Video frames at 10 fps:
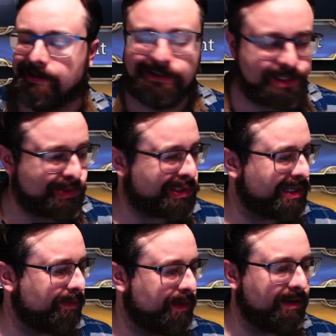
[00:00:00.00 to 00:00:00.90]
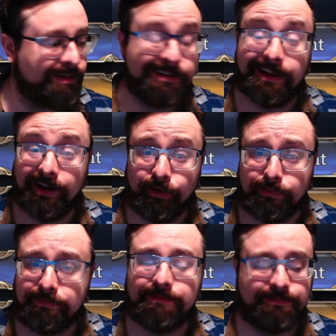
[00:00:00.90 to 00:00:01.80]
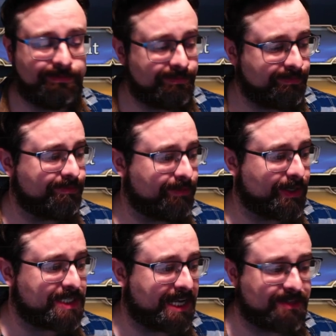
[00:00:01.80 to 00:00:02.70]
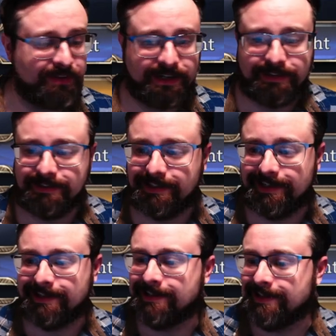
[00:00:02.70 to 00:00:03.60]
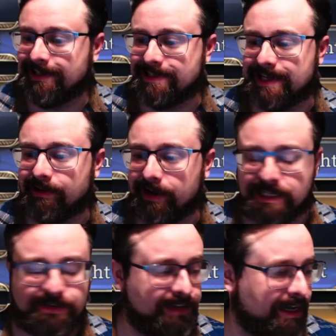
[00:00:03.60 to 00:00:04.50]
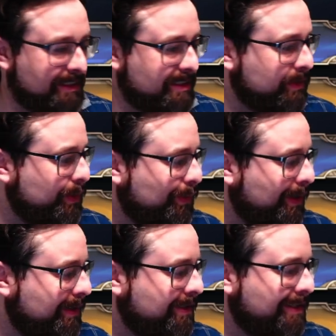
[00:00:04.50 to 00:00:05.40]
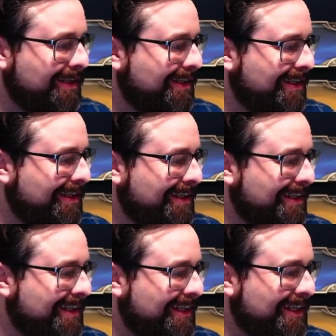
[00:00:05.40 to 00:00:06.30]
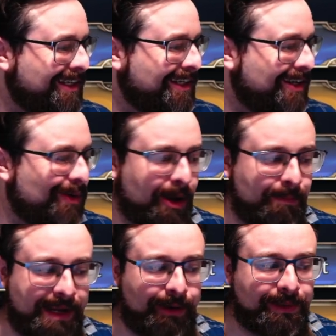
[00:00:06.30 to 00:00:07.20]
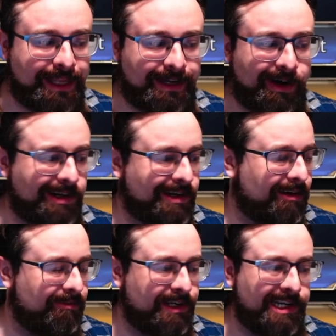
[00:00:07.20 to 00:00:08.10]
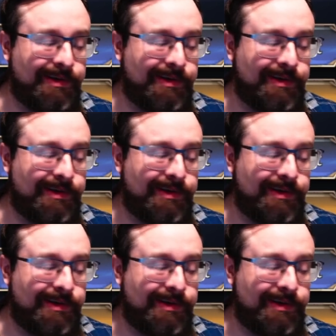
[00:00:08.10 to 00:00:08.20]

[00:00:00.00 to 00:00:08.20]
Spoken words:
This one's going to be, I hope, very satisfying. Zacharias Fox, who you all know helped me out with that Garnagard video.